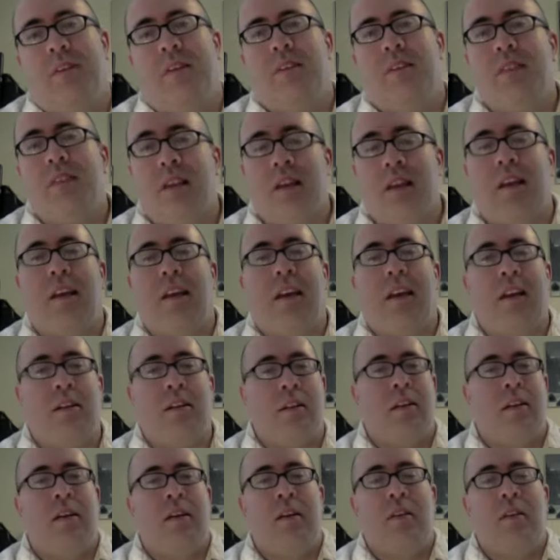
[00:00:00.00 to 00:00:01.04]
Then
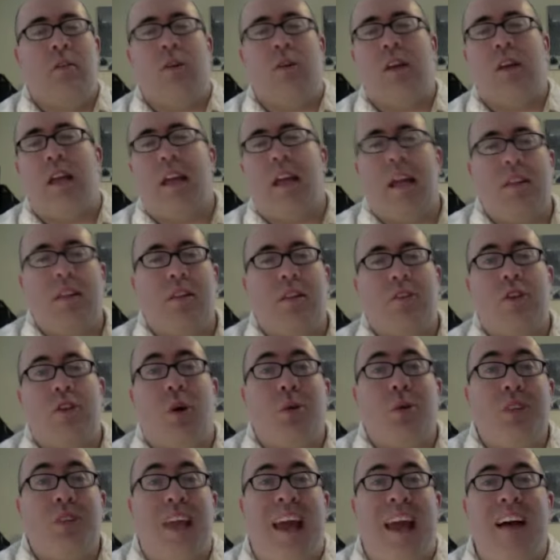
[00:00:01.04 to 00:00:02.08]
again, looking at the
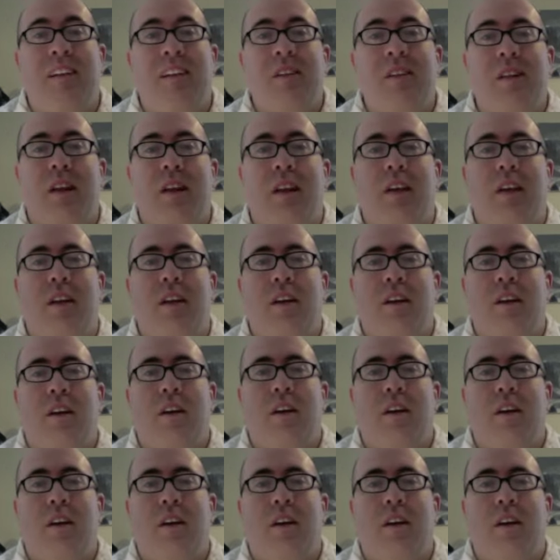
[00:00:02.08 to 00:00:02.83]
totality